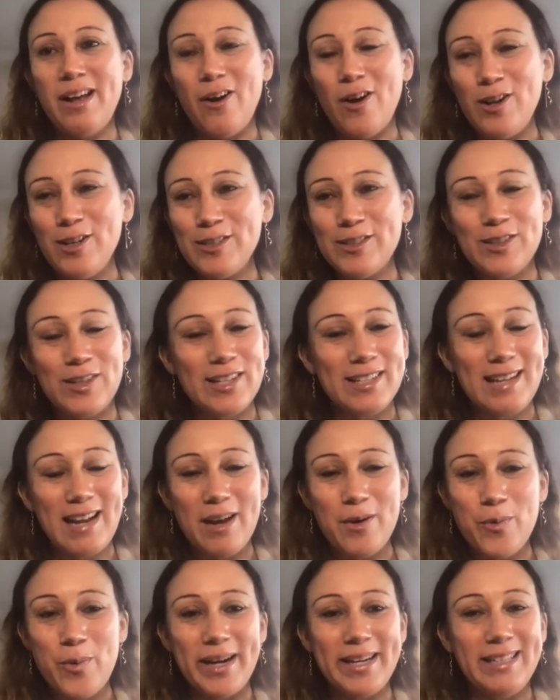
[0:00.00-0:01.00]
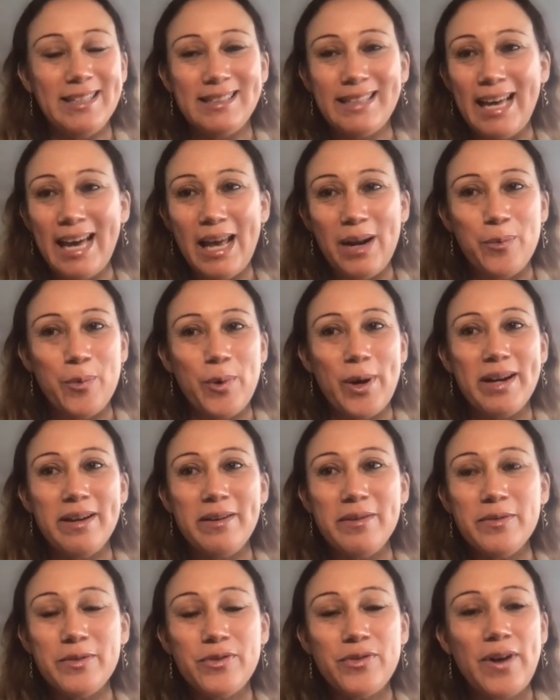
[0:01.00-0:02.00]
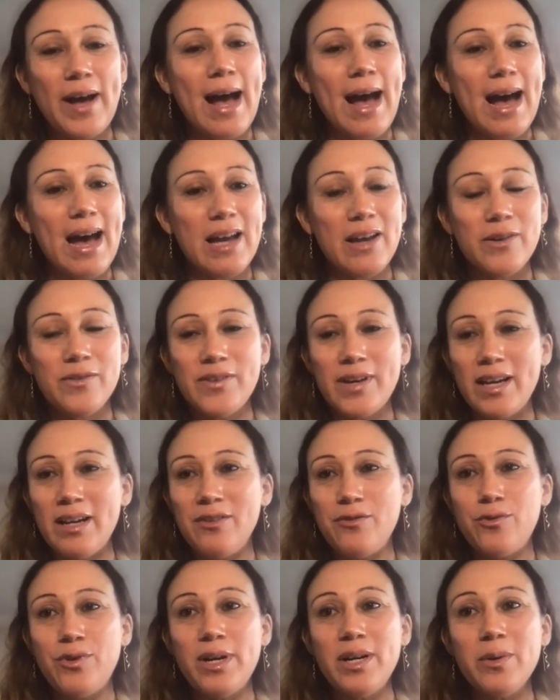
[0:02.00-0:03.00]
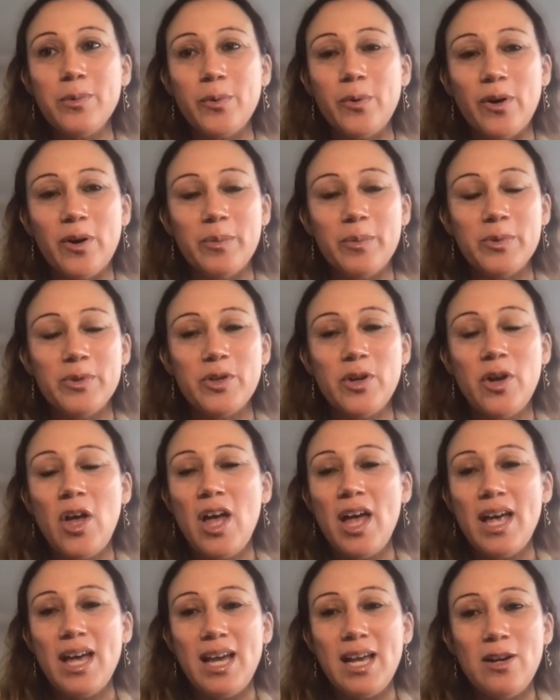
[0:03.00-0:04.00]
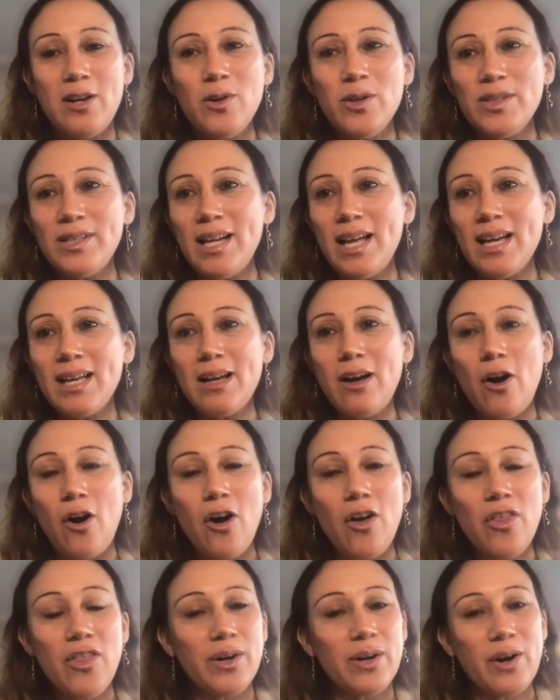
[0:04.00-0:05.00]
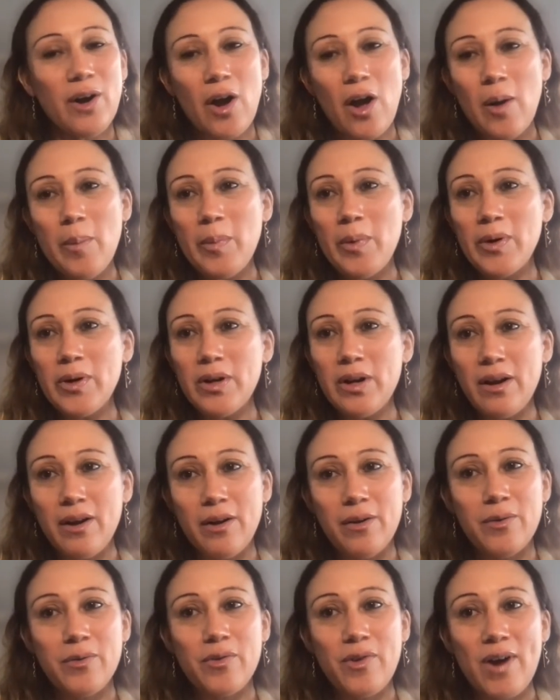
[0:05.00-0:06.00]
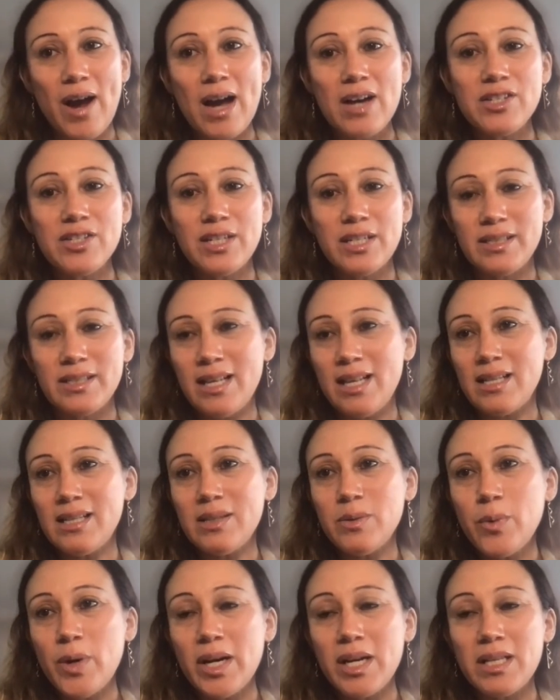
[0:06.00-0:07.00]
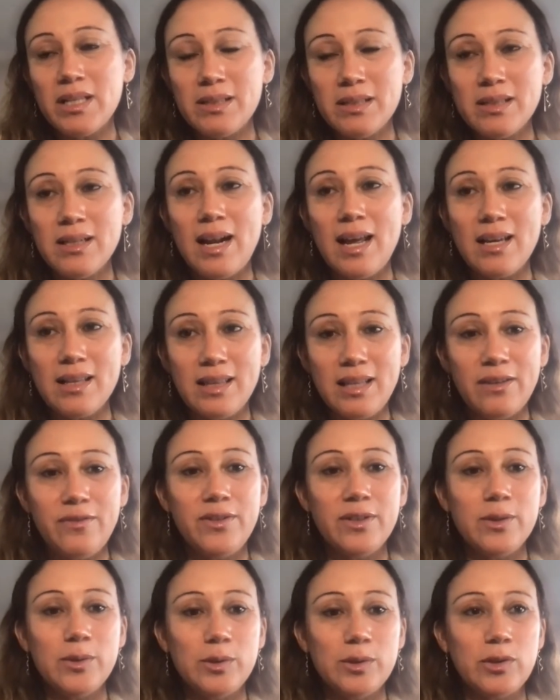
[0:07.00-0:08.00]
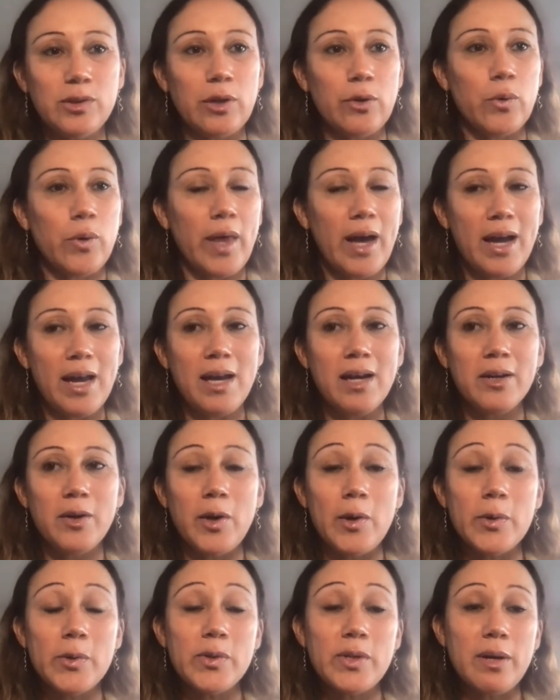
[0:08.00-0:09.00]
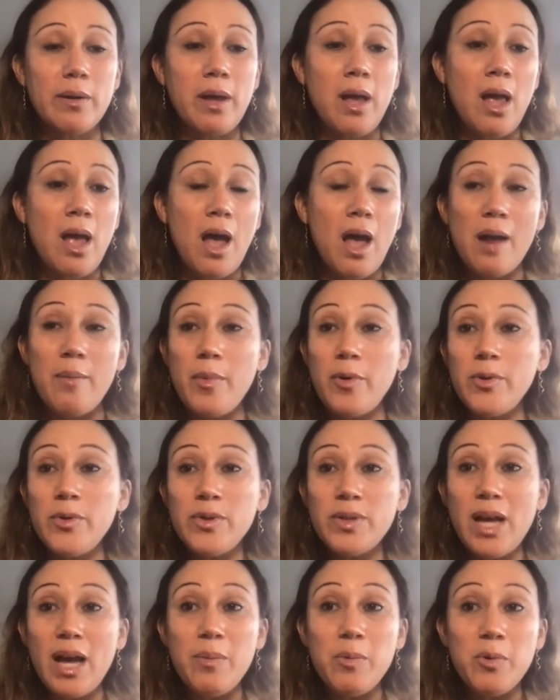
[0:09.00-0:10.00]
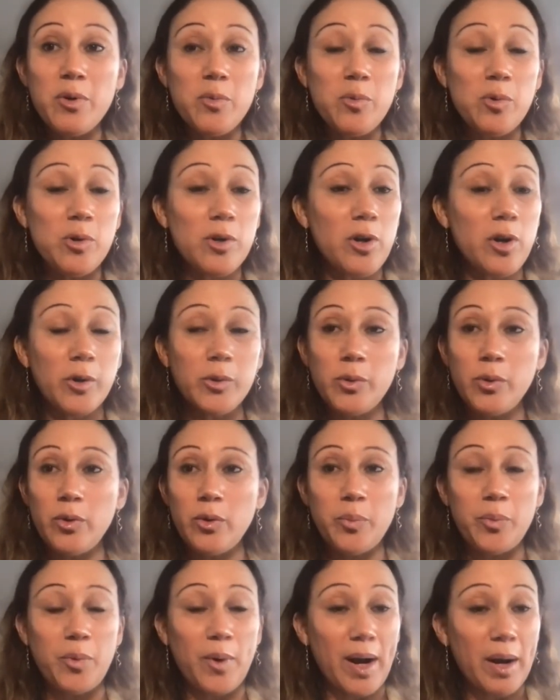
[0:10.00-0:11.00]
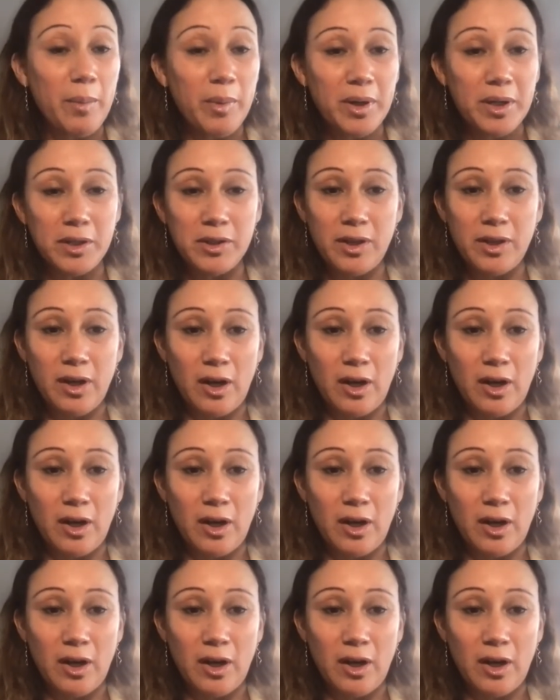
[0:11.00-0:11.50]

Also, it's like 1 in 10, 1 in 5, and ringworm. So it looks like other common rashes. That's what is like difficult to diagnose. And most time you will go to your primary